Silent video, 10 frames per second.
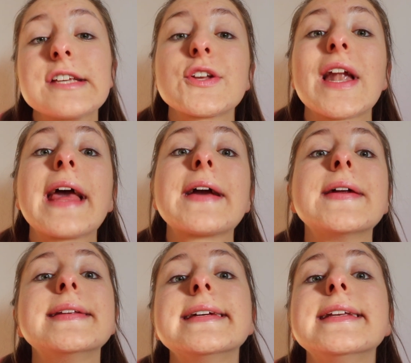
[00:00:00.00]
should I like
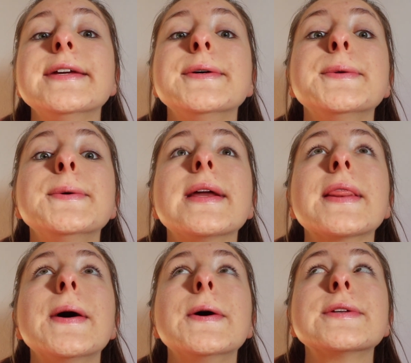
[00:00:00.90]
continue doing
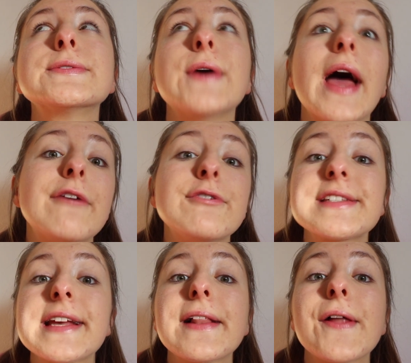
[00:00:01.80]
those for every
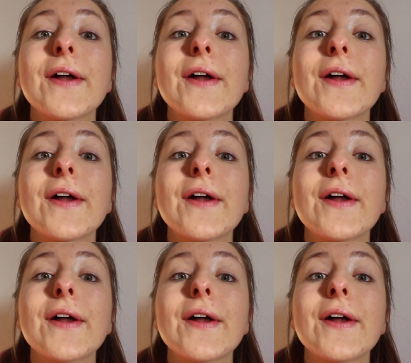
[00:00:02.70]
single